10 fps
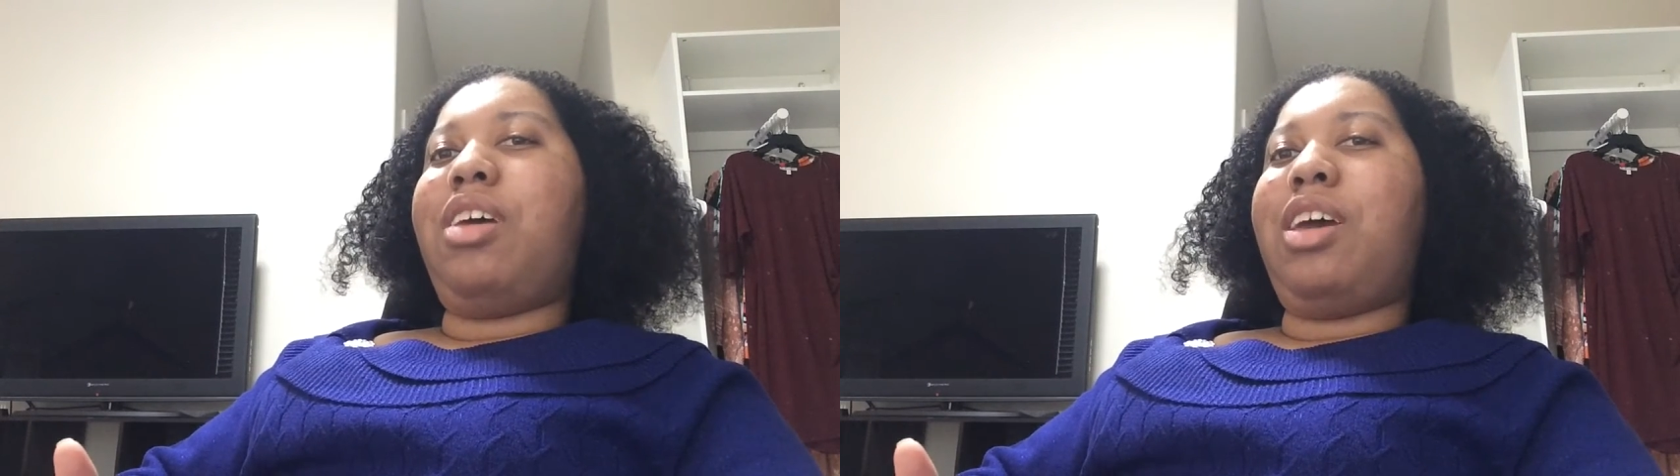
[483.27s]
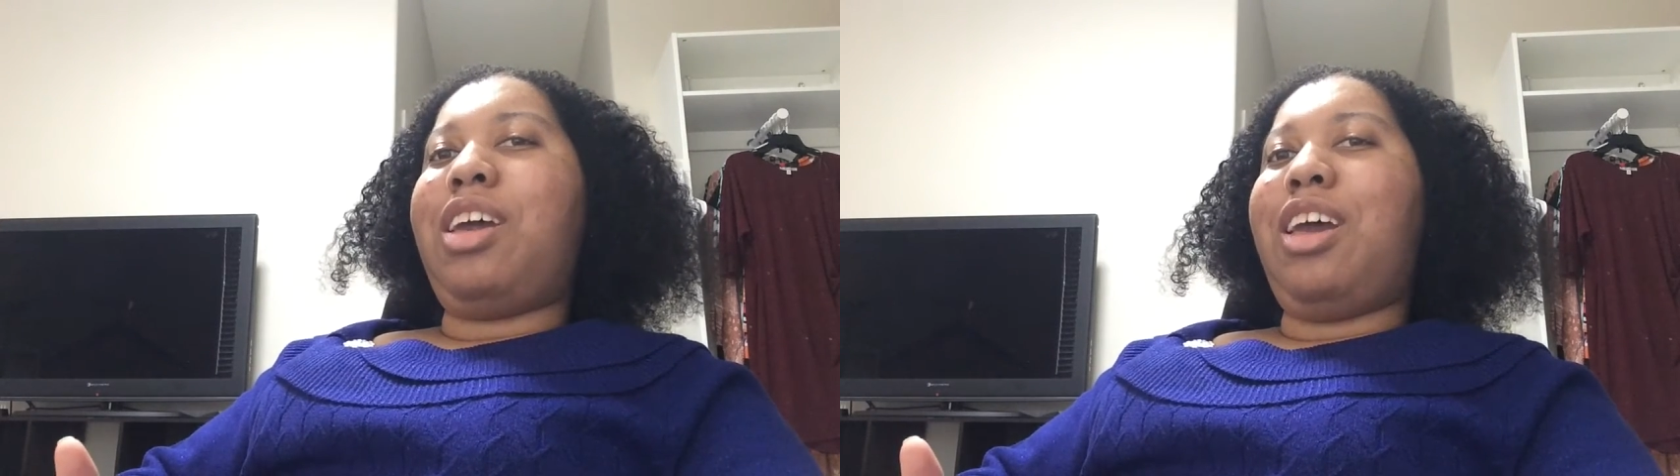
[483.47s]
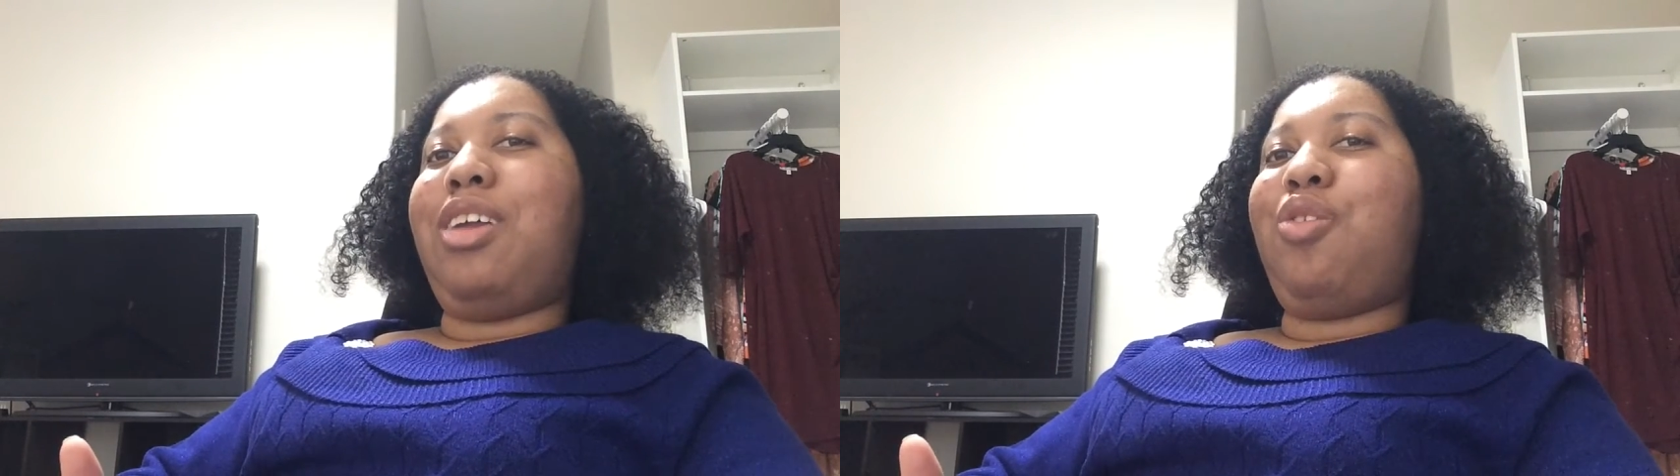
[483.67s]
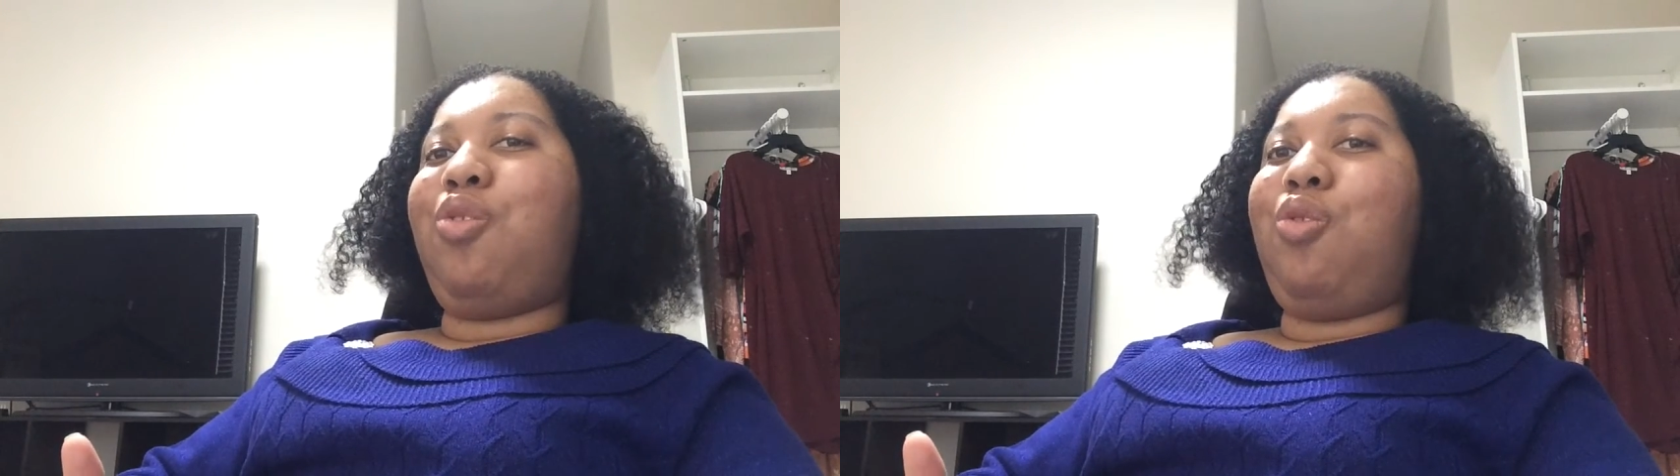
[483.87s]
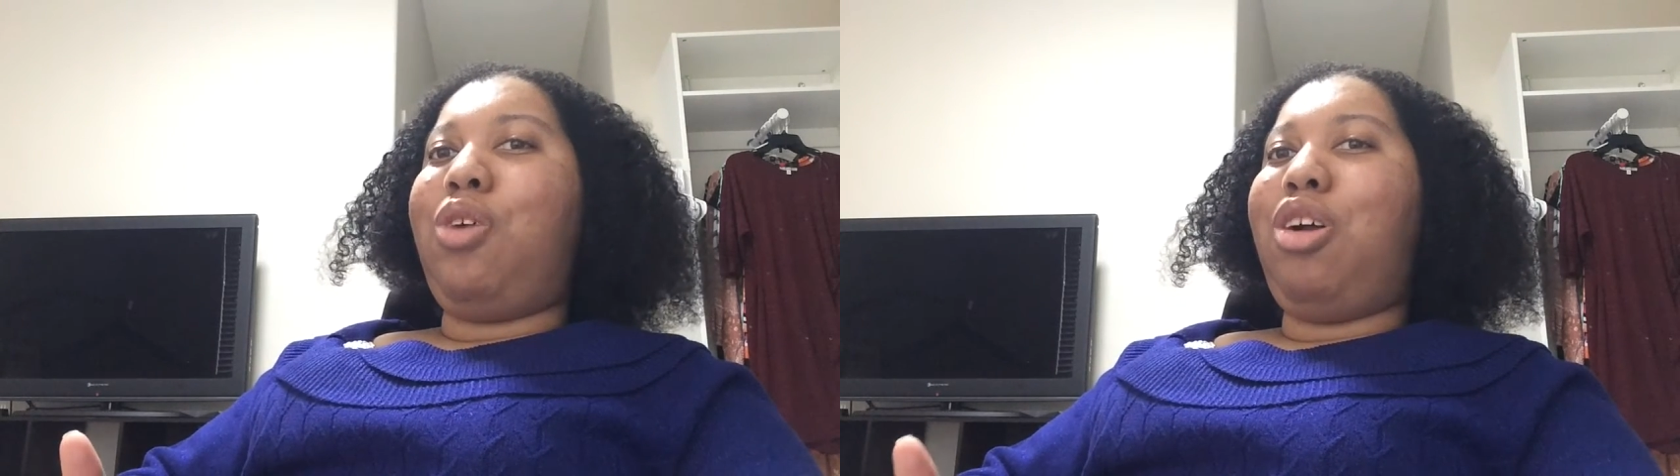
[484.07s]
again,
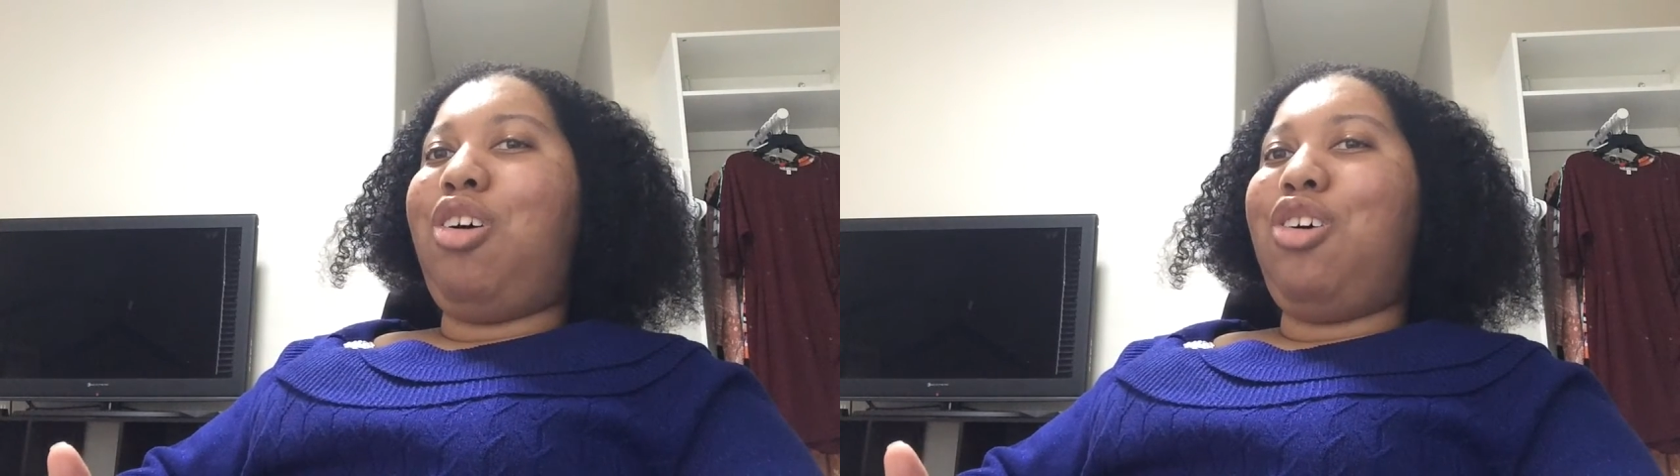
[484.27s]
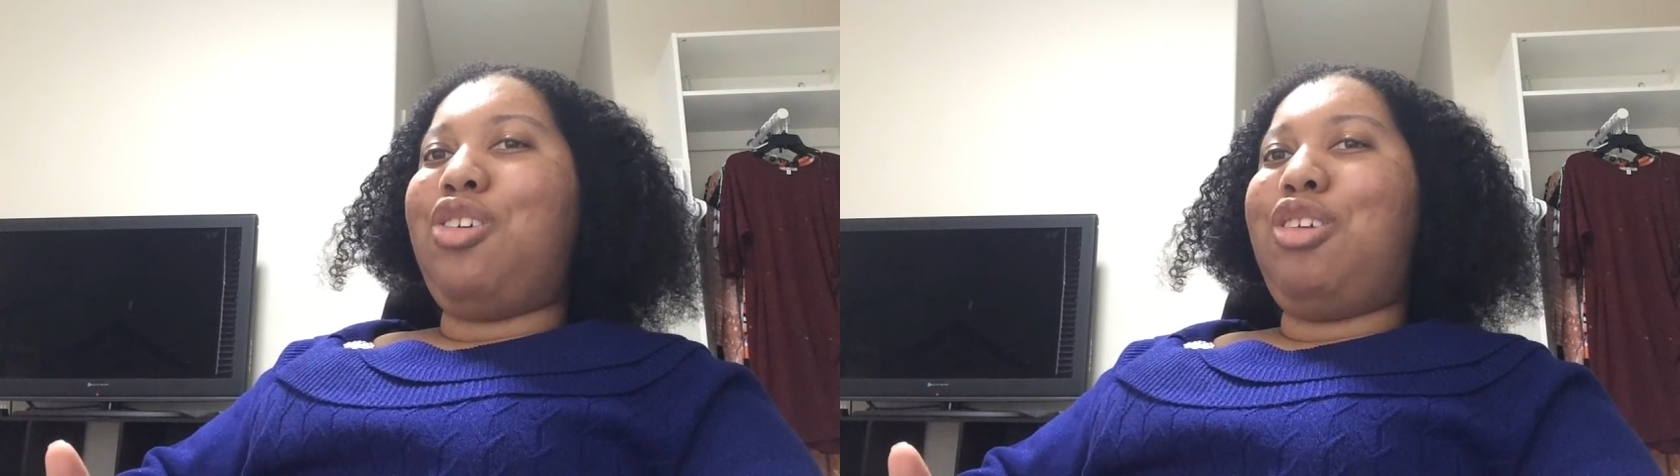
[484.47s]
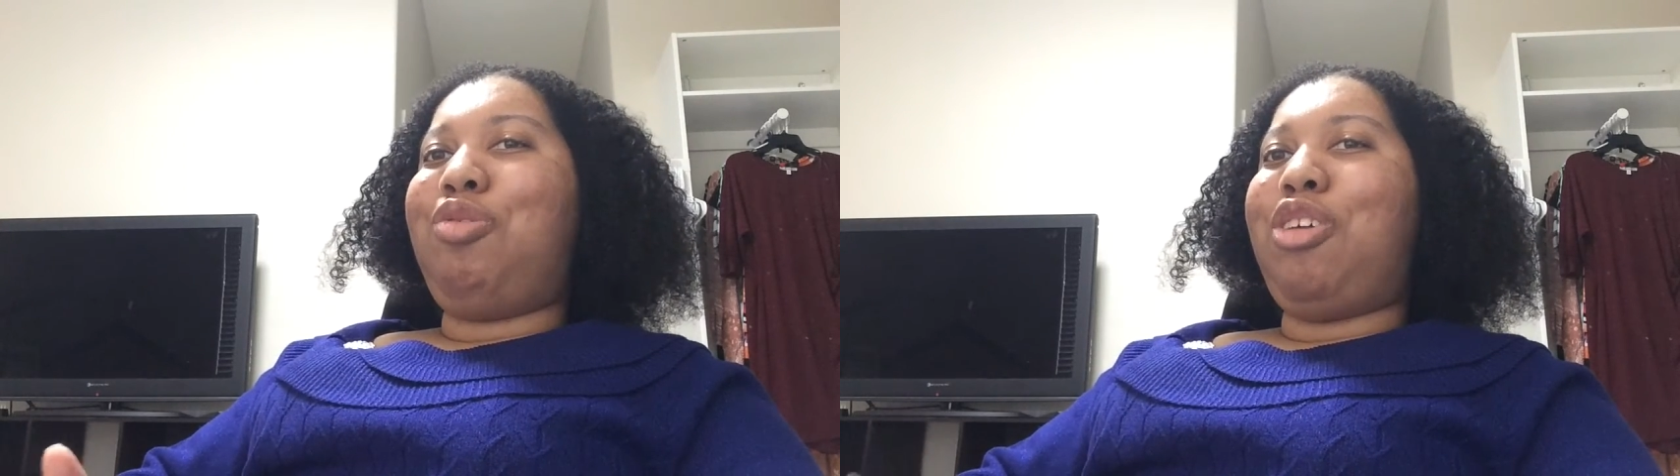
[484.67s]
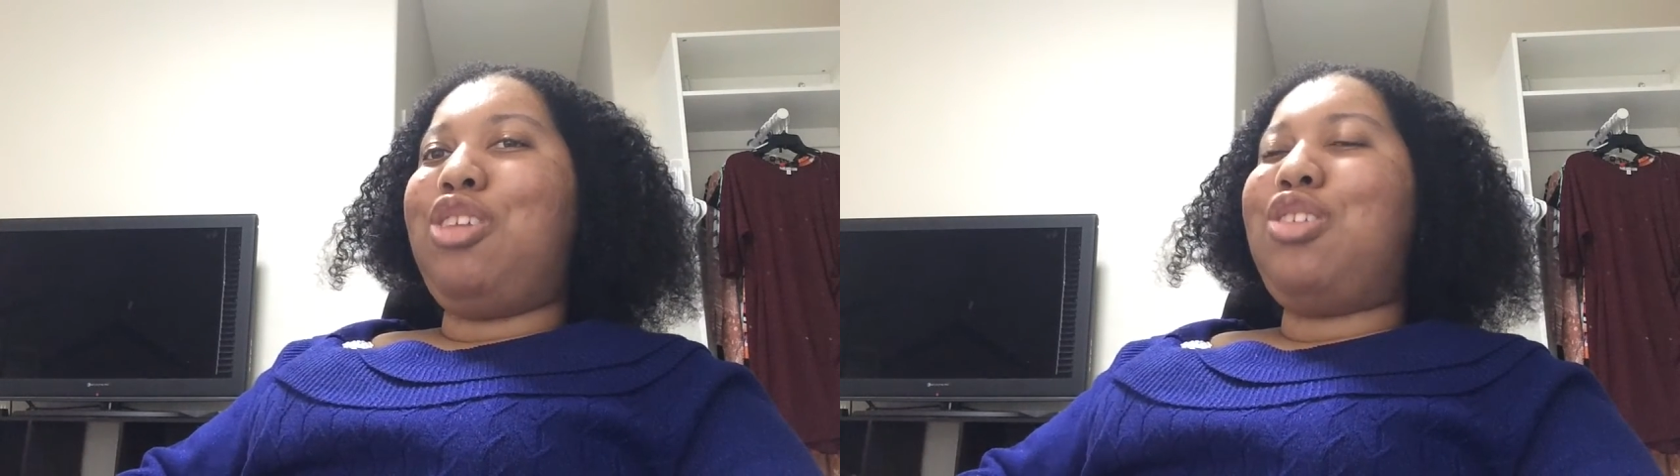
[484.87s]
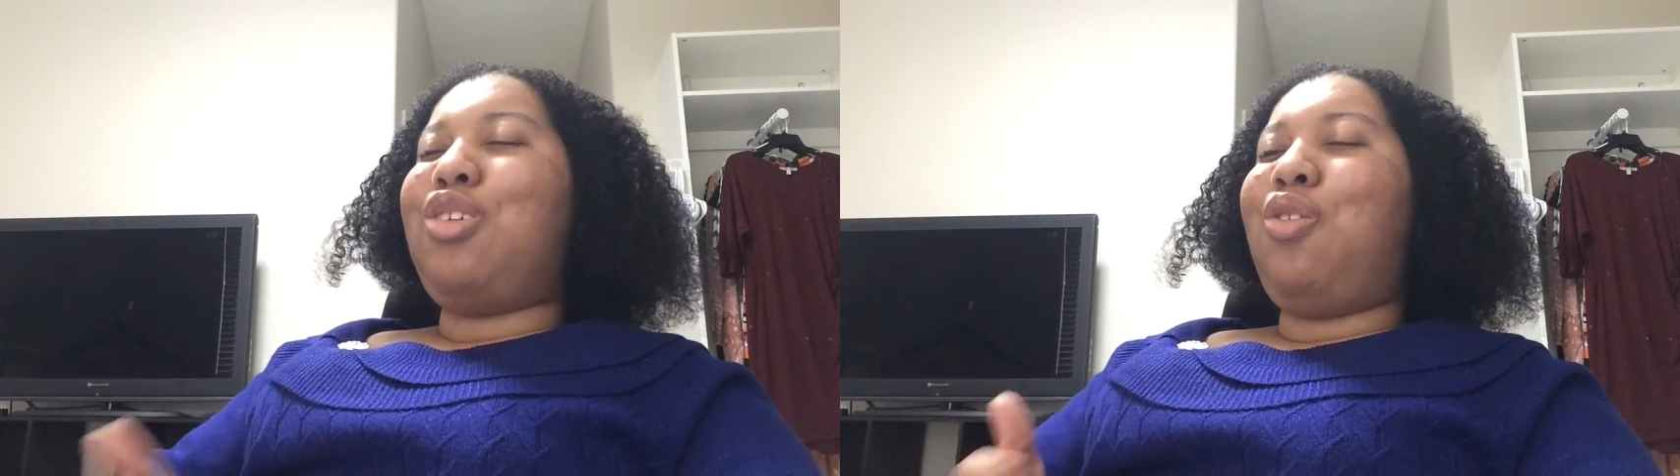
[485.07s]
we're all
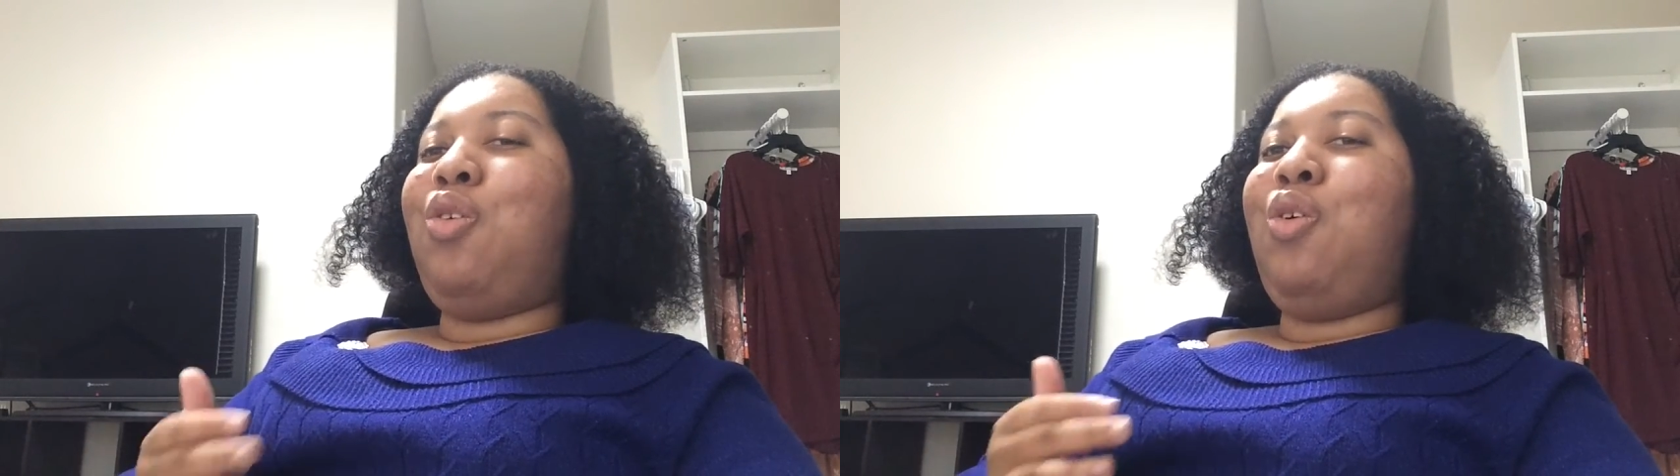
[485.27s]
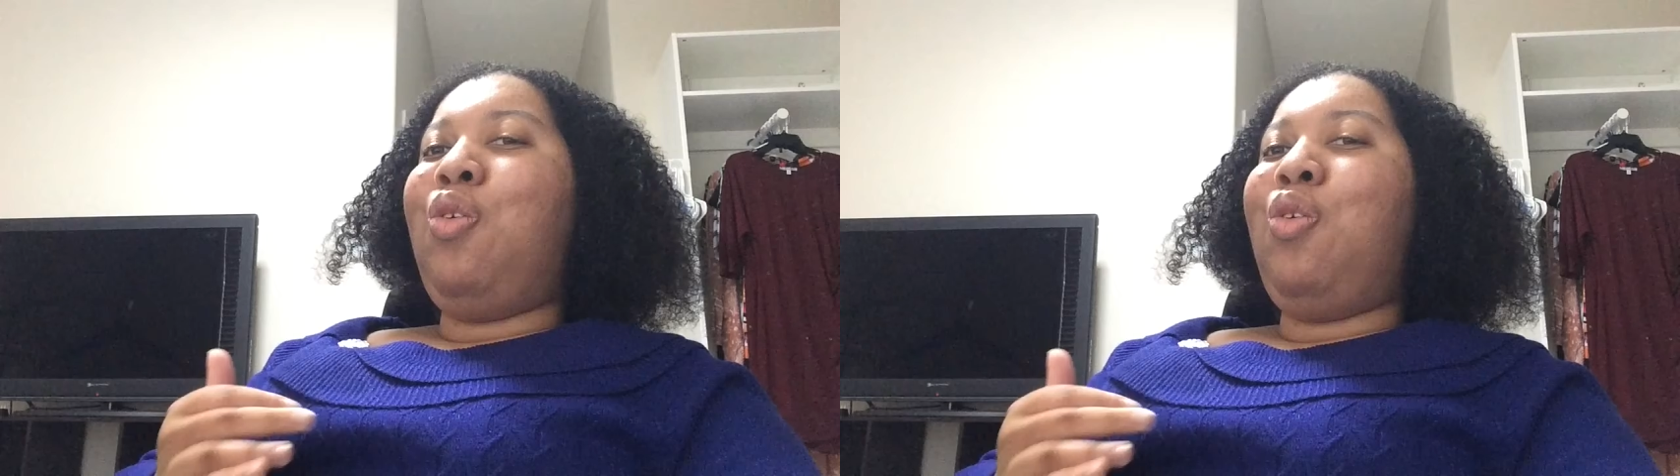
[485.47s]
different, so